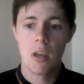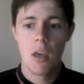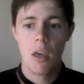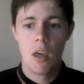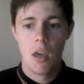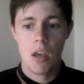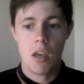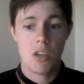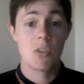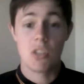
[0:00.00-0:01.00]
Yeah. And I
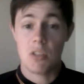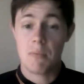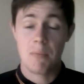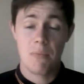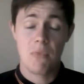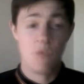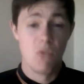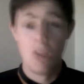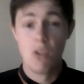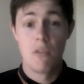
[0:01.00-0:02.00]
suppose it's a
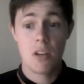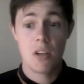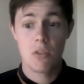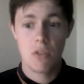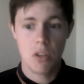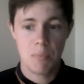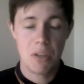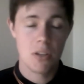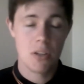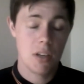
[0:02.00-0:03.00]
role reversal for the
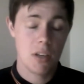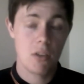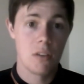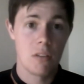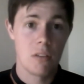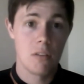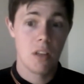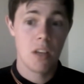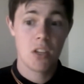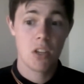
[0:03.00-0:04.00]
Pearson thing over at
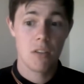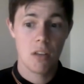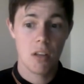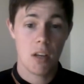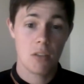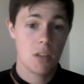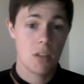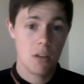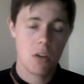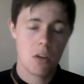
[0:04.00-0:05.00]
Leicester. If you like
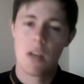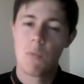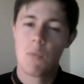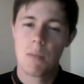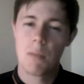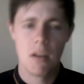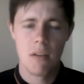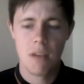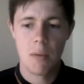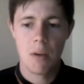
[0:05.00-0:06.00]
outside looking in, we're a bit
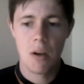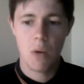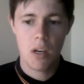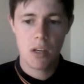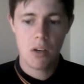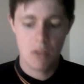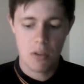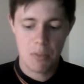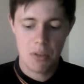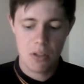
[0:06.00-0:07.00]
iffy about why you got rid
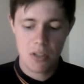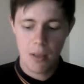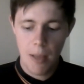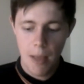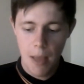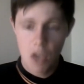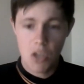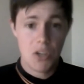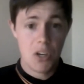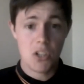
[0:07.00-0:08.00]
of Pearson. Yeah.
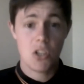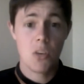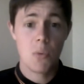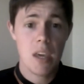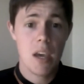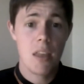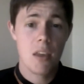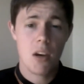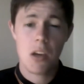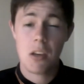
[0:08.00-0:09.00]
Touched on the weekend
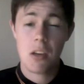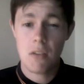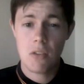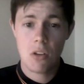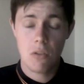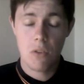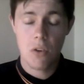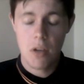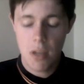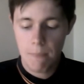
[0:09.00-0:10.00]
there, great result
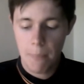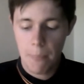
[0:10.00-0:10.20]
for you.